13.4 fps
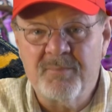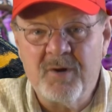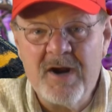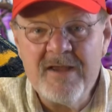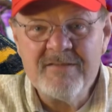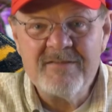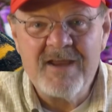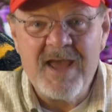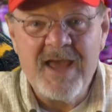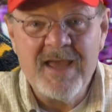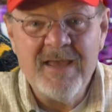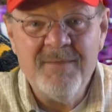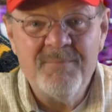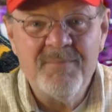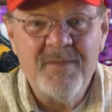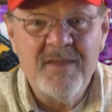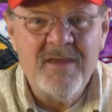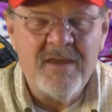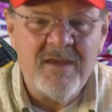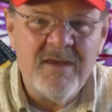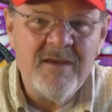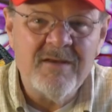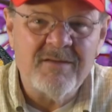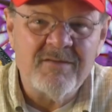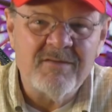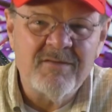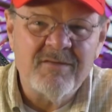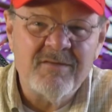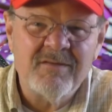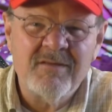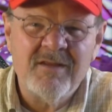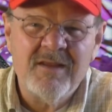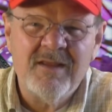the price tag is